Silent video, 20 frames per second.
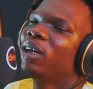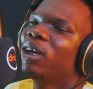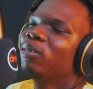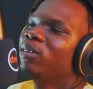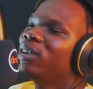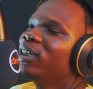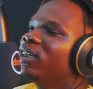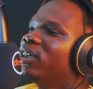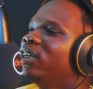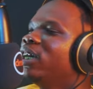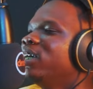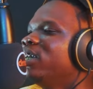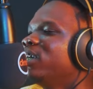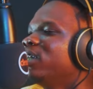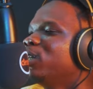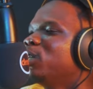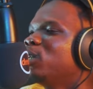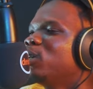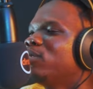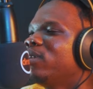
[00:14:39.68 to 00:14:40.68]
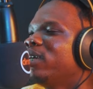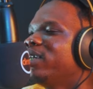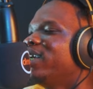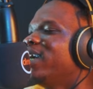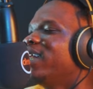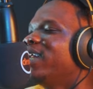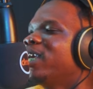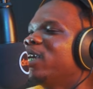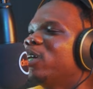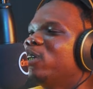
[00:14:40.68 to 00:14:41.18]
been sharing and stuff like that. I
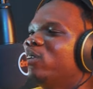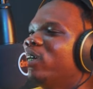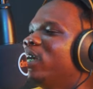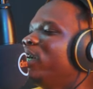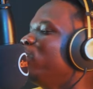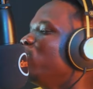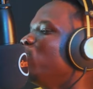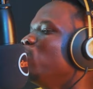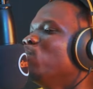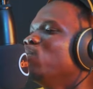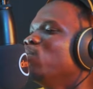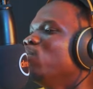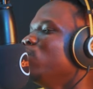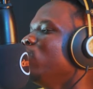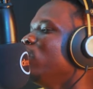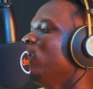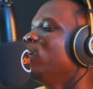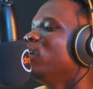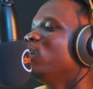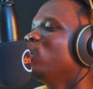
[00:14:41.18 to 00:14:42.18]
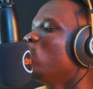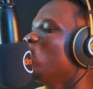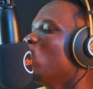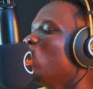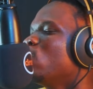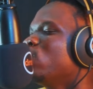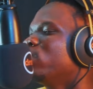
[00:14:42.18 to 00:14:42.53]
get random calls